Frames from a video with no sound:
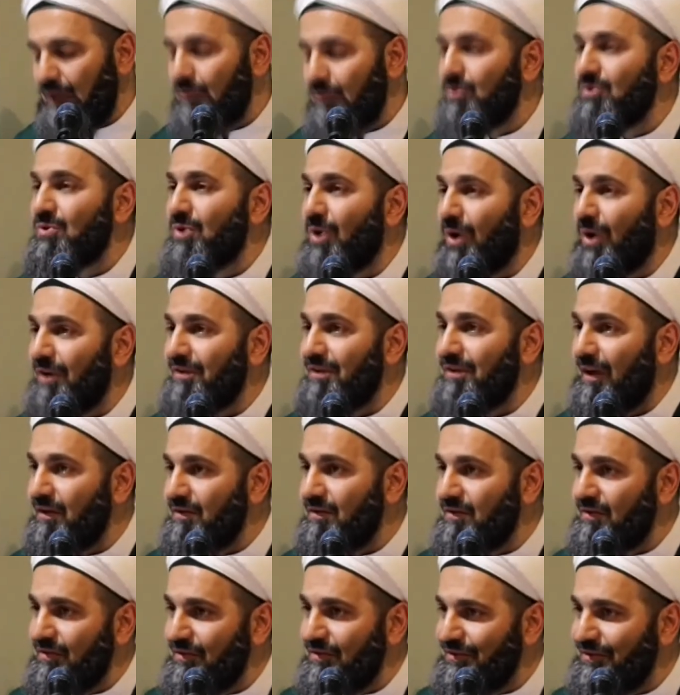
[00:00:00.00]
taught
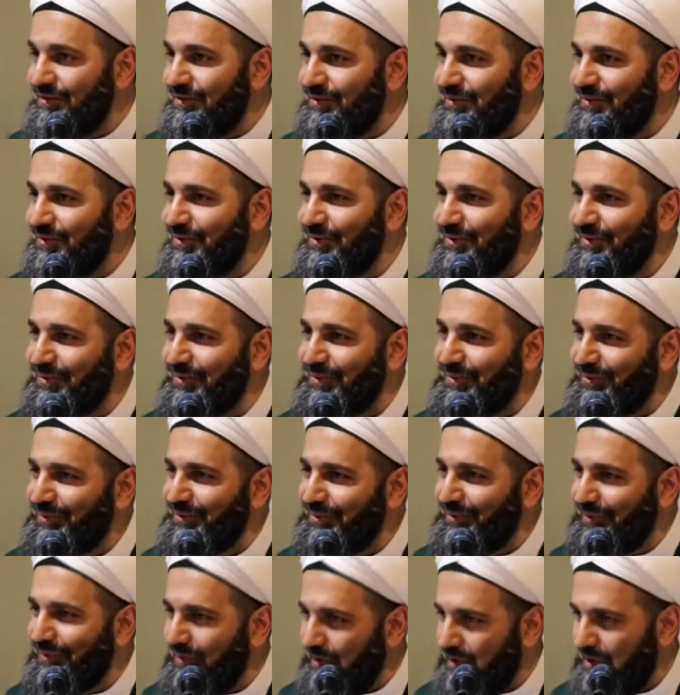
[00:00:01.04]
us
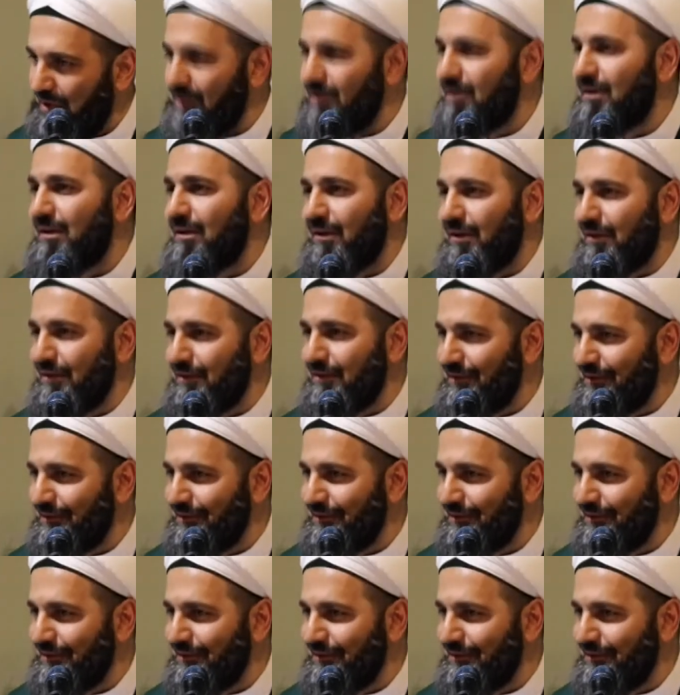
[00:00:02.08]
the secret